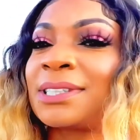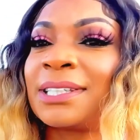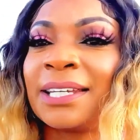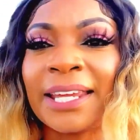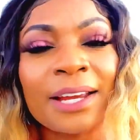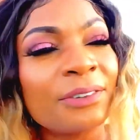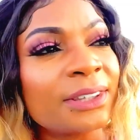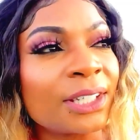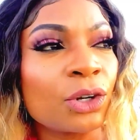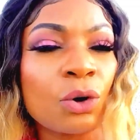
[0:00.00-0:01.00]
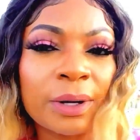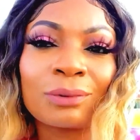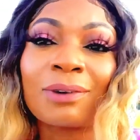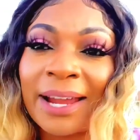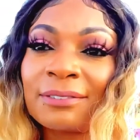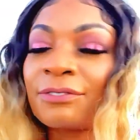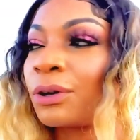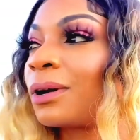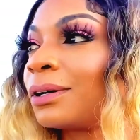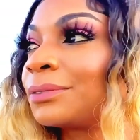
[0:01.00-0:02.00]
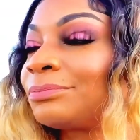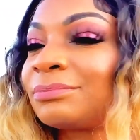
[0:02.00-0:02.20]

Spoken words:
to get everything going right for her,